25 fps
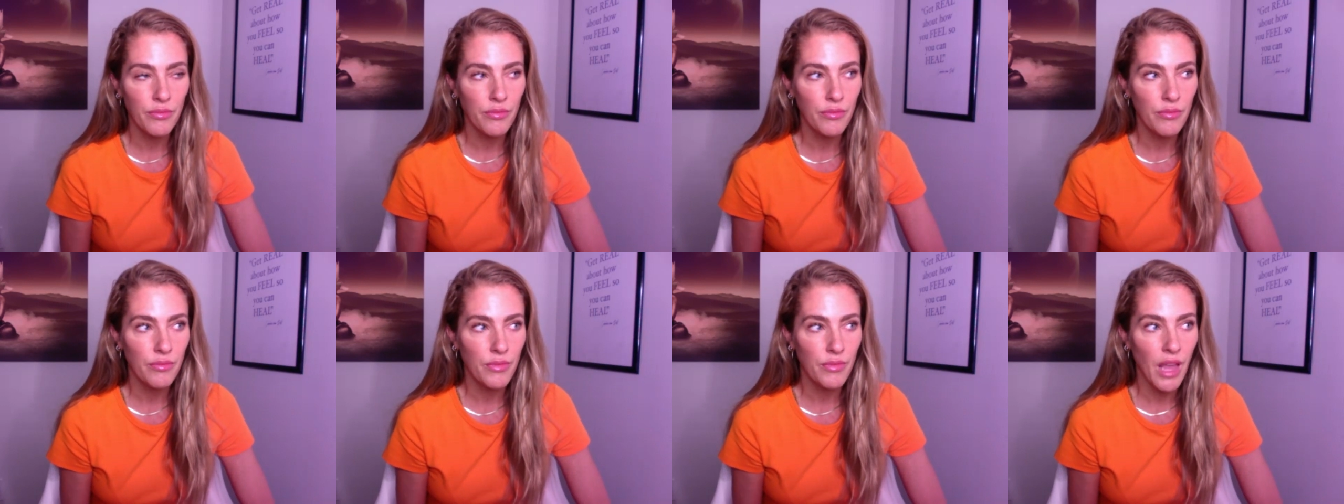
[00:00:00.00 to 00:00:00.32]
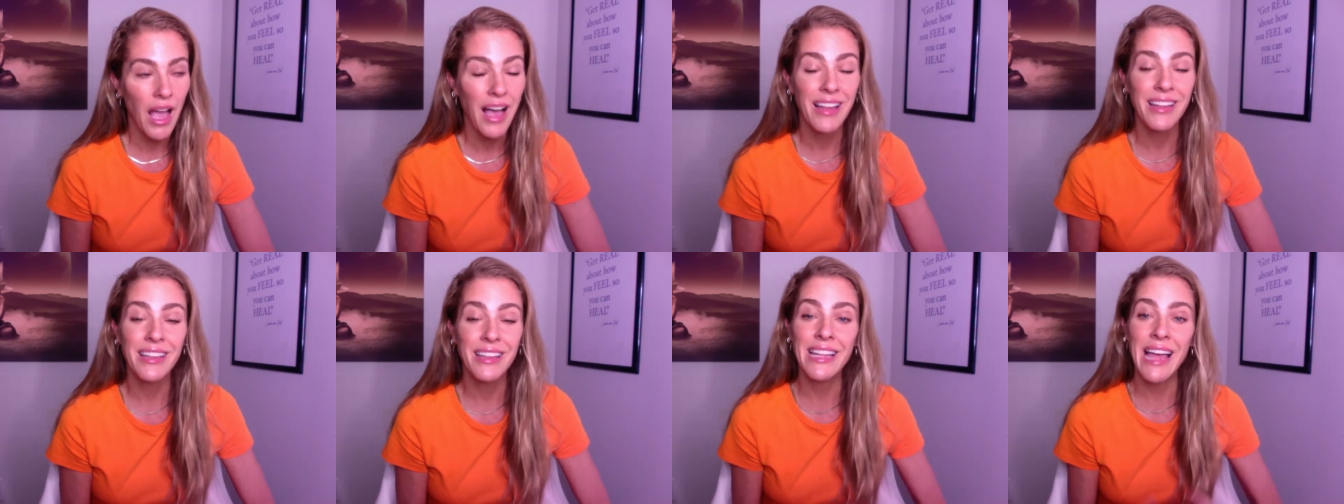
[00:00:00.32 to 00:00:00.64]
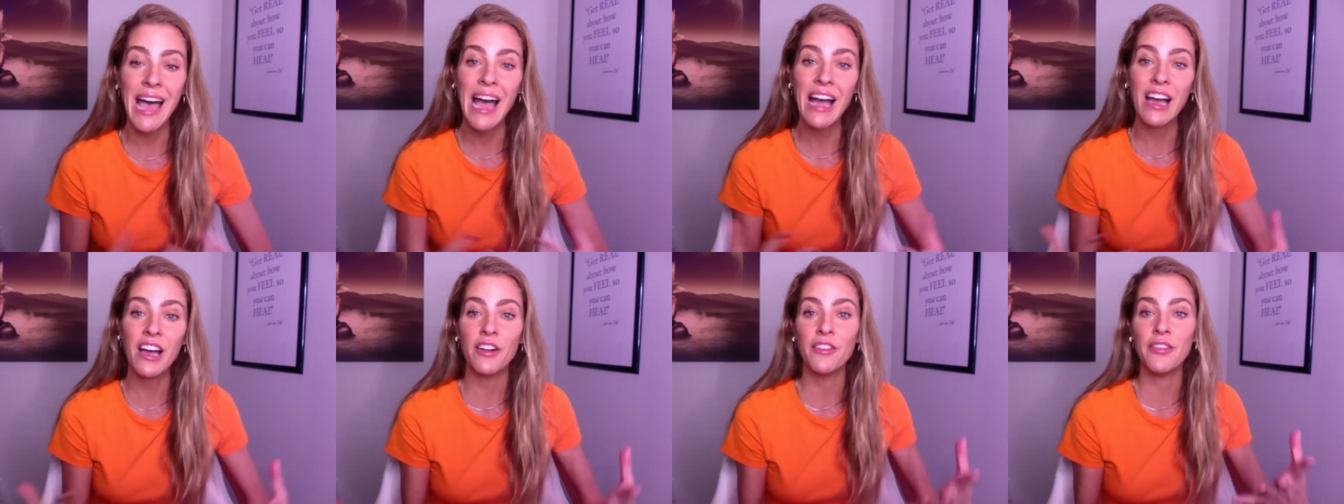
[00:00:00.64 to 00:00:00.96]
a
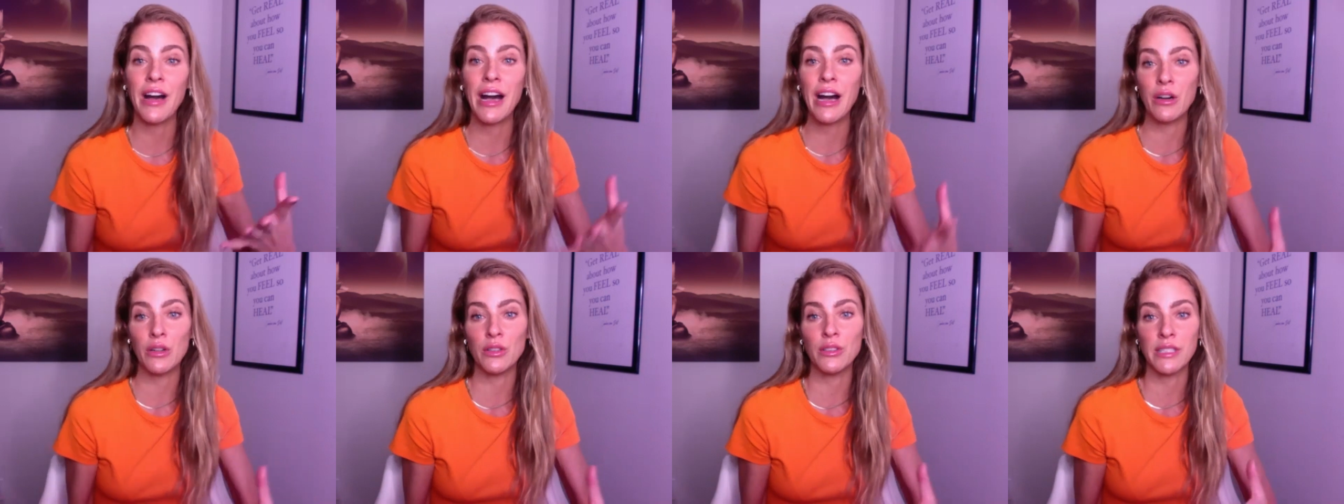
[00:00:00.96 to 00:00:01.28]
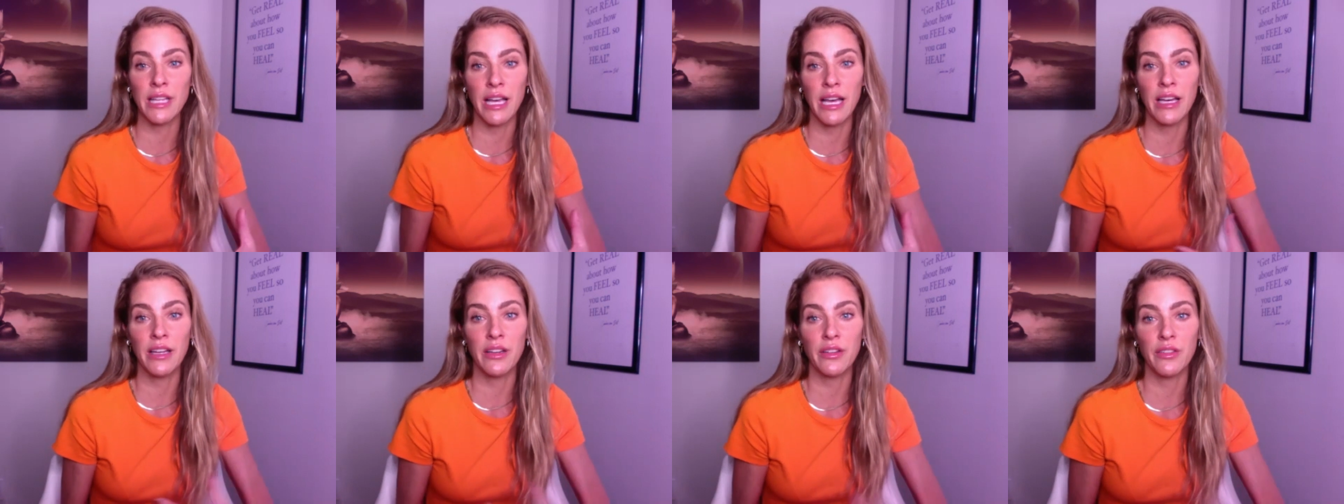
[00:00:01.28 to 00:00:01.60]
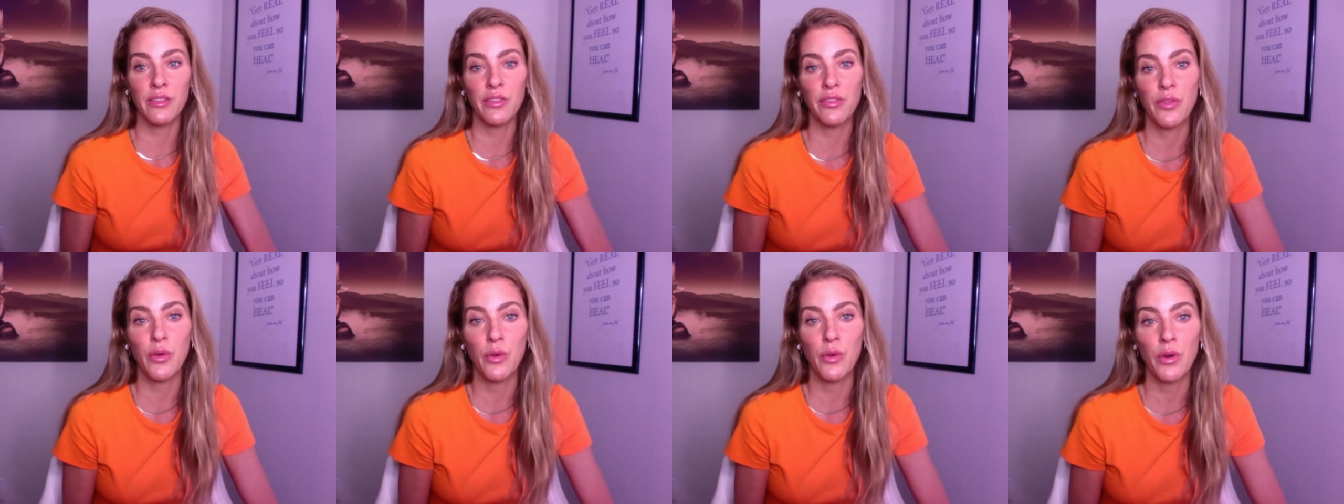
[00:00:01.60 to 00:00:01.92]
lack of outlet
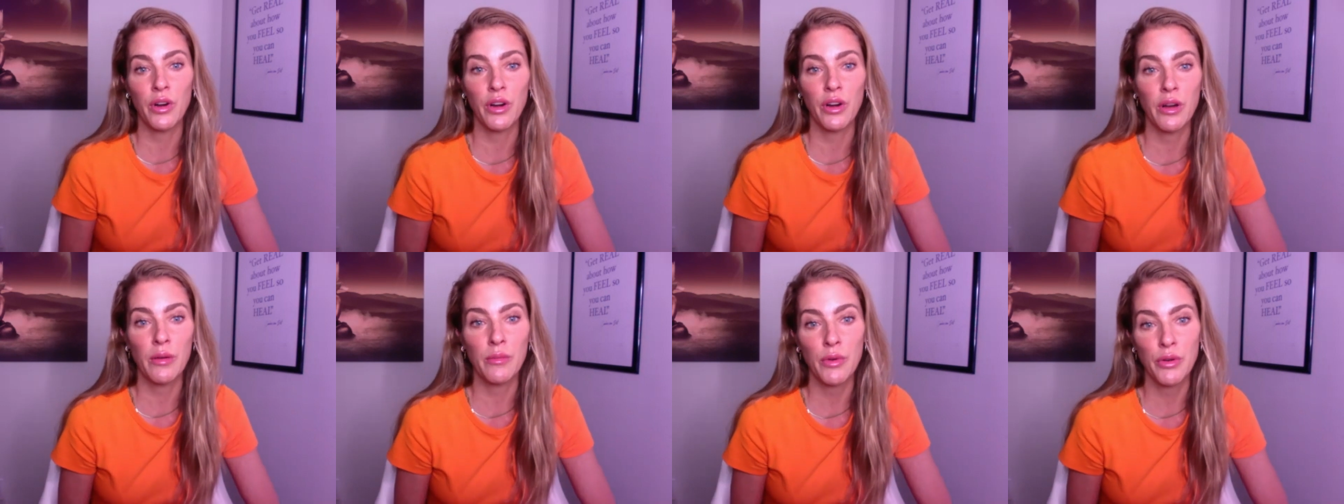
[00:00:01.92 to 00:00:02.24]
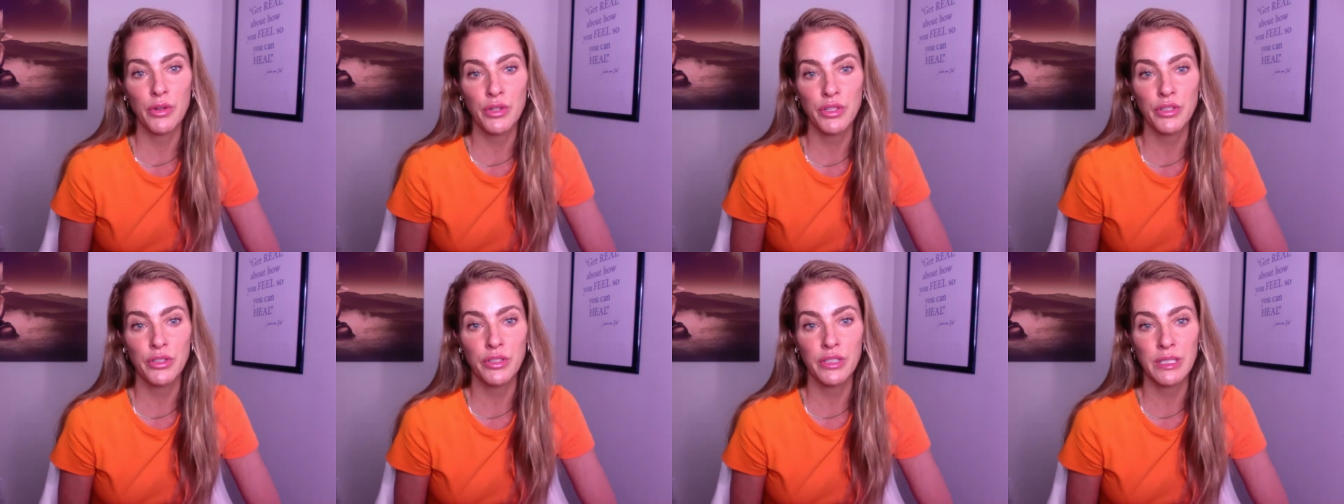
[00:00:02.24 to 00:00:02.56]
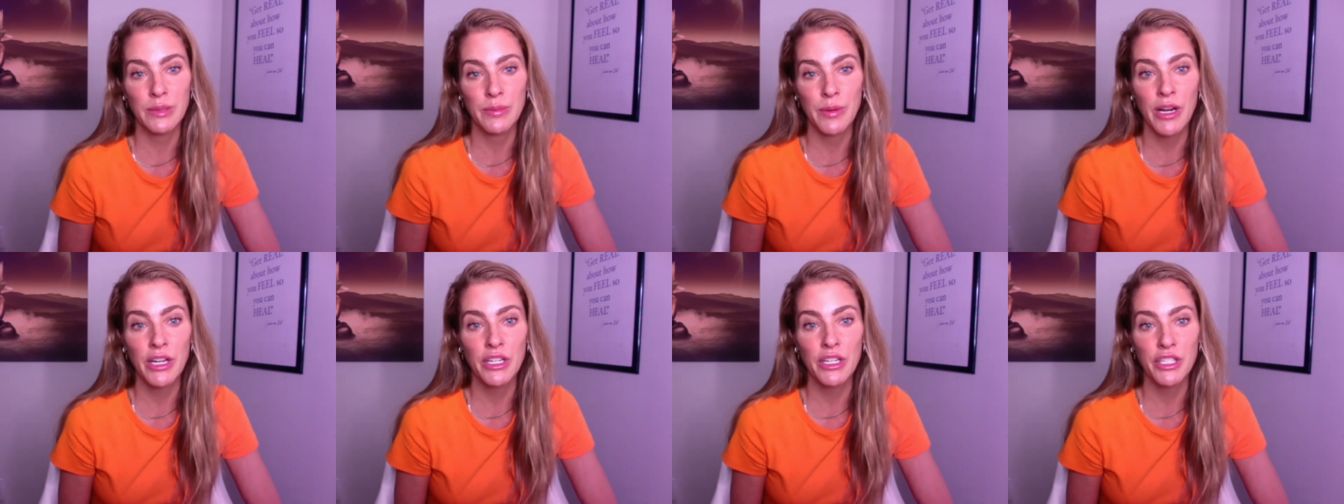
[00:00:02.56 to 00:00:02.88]
for emotional
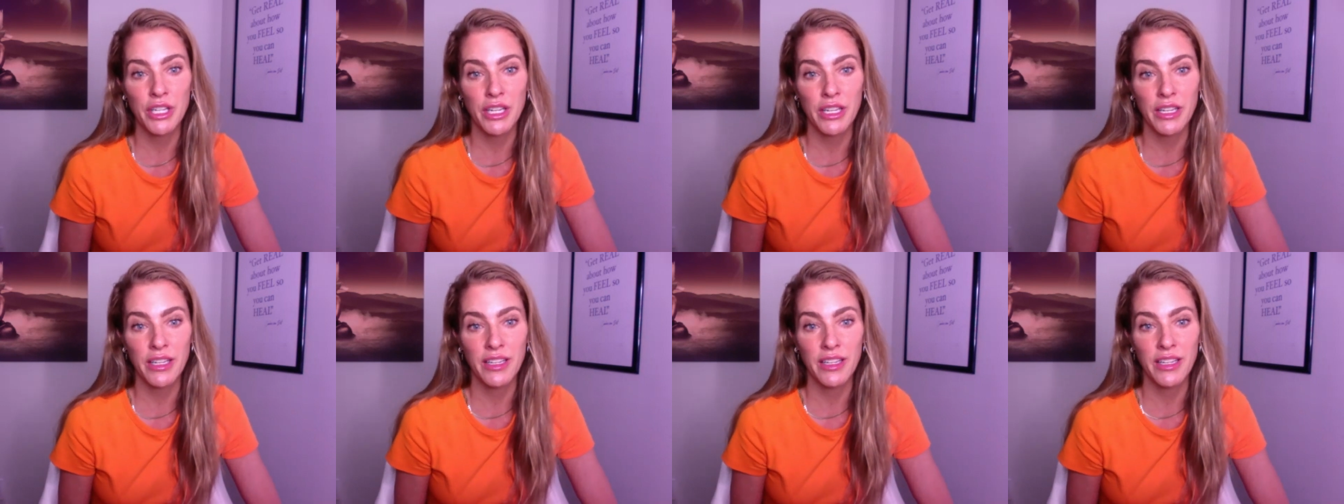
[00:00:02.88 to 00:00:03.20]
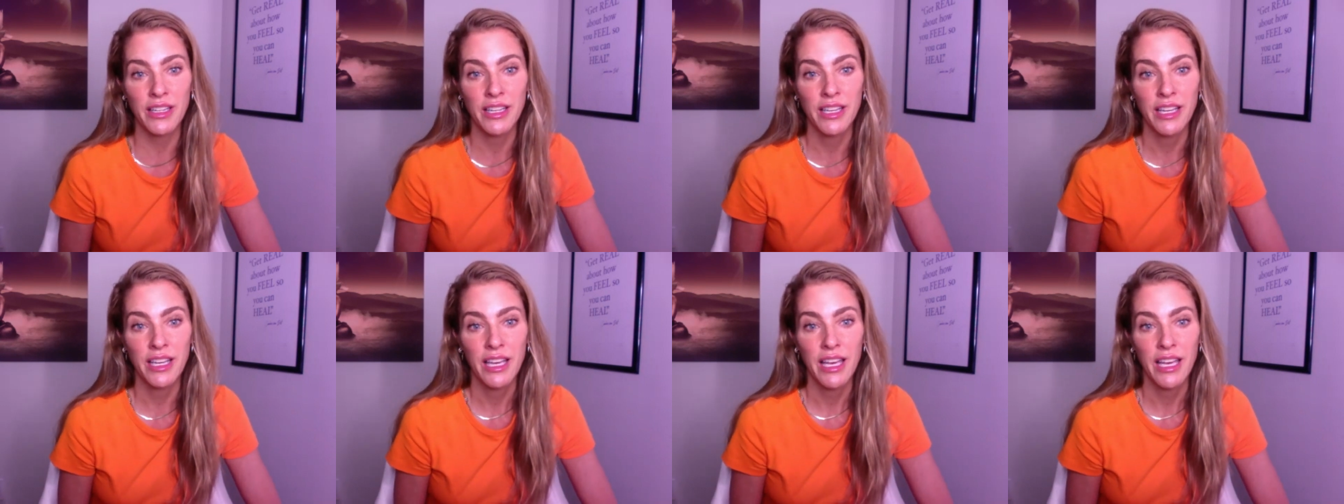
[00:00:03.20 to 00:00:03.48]
expression.